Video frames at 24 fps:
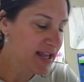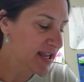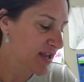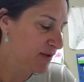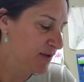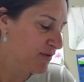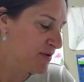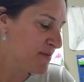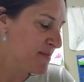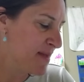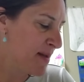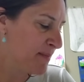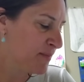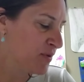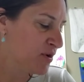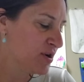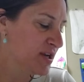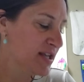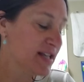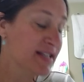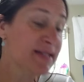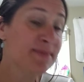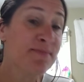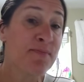He remembered
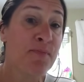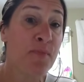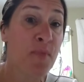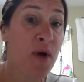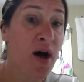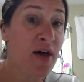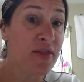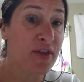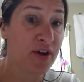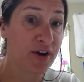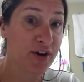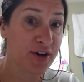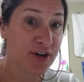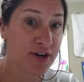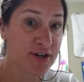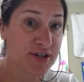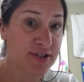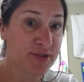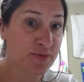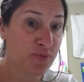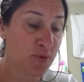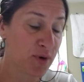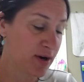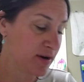his
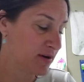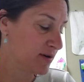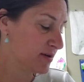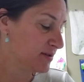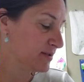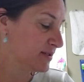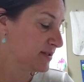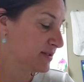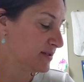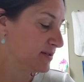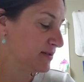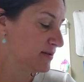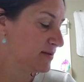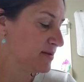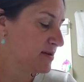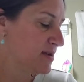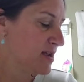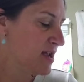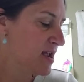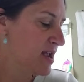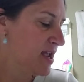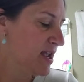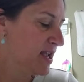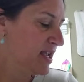mother's words.
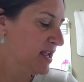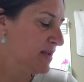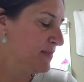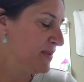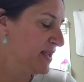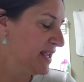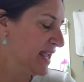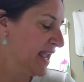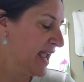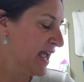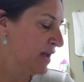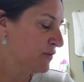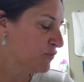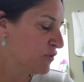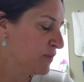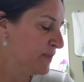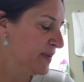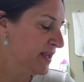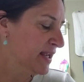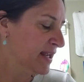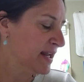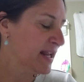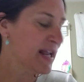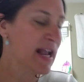He began
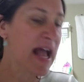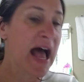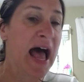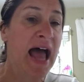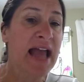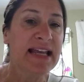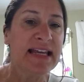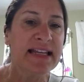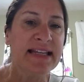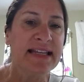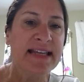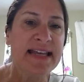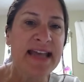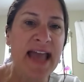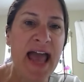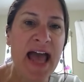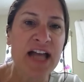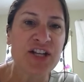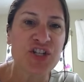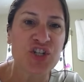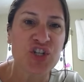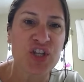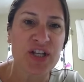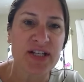repeating, I can
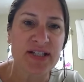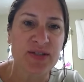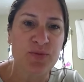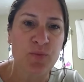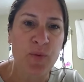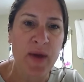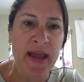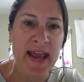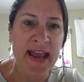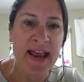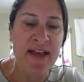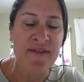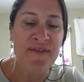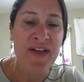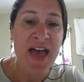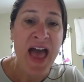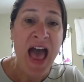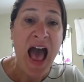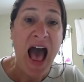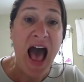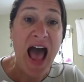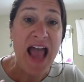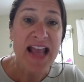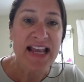catch this wave,
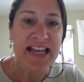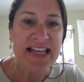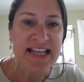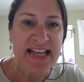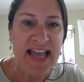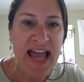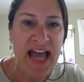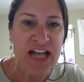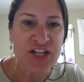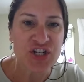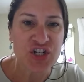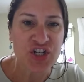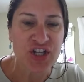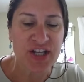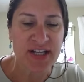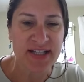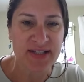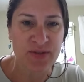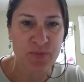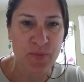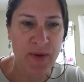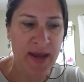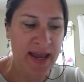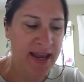I can catch
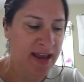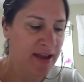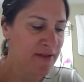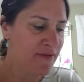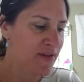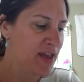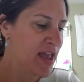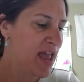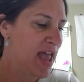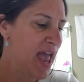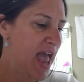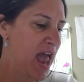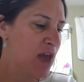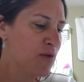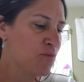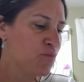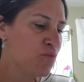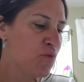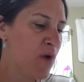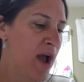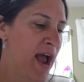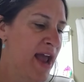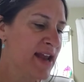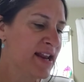this wave, and
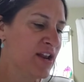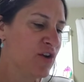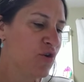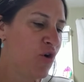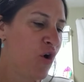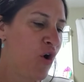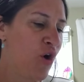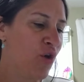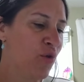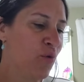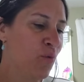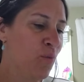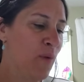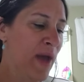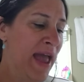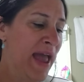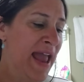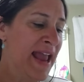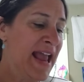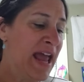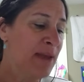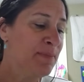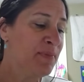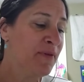ride it all the
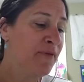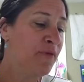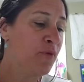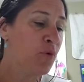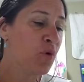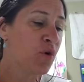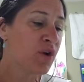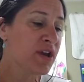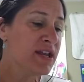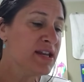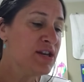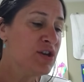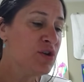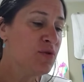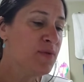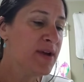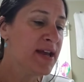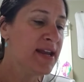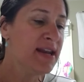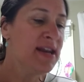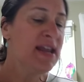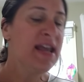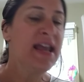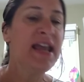way. And before he knew
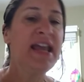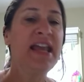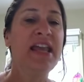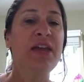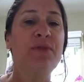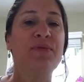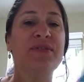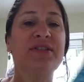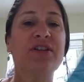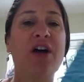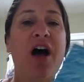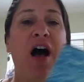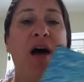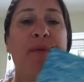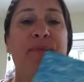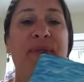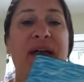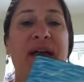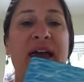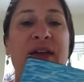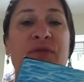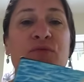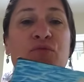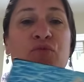it, he was up
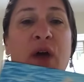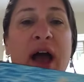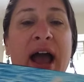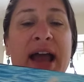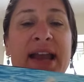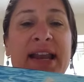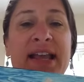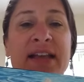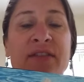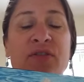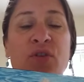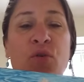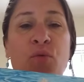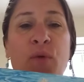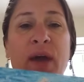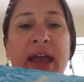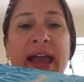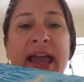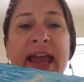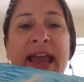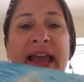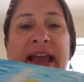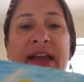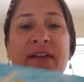and riding the
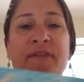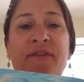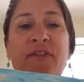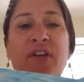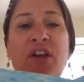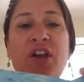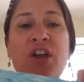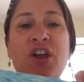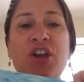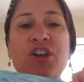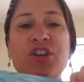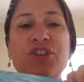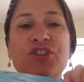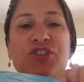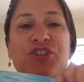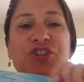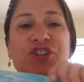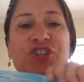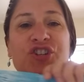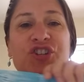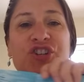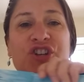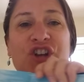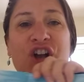wave,
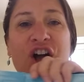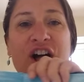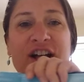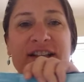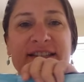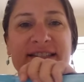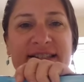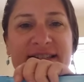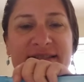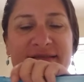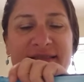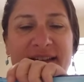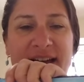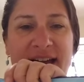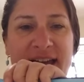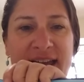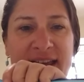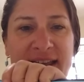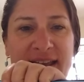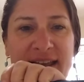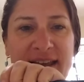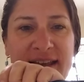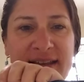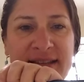just
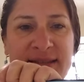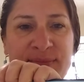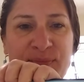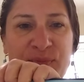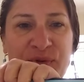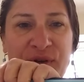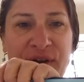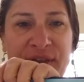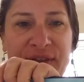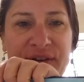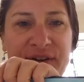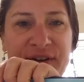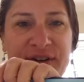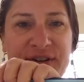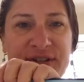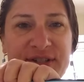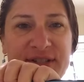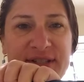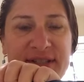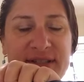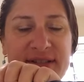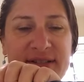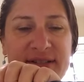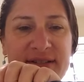like his
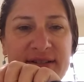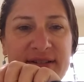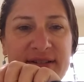brothers.